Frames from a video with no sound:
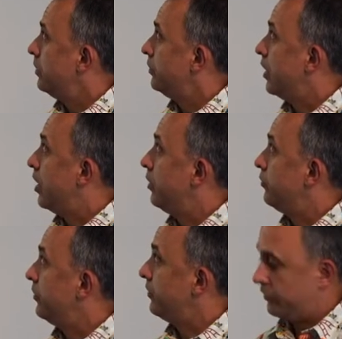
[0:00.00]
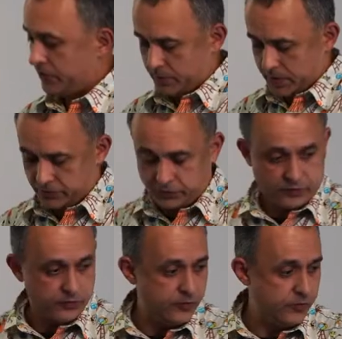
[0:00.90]
So just jumping
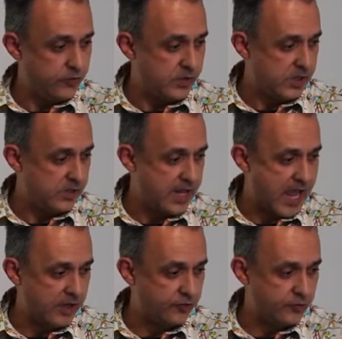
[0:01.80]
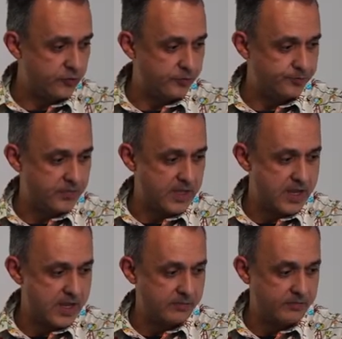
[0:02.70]
to the actual
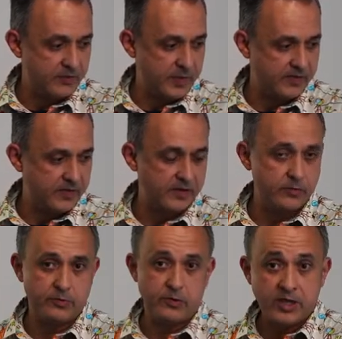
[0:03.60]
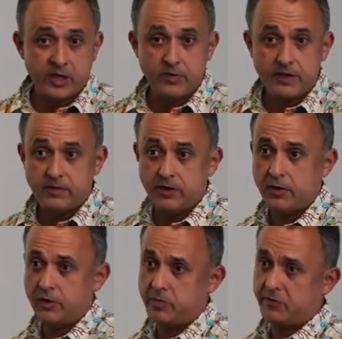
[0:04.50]
species that we're working with, and
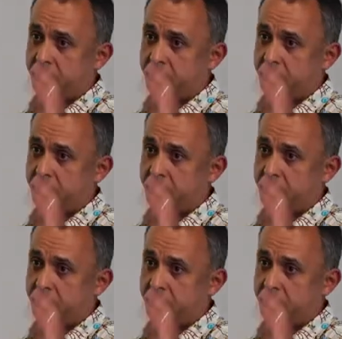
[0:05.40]
you're going to be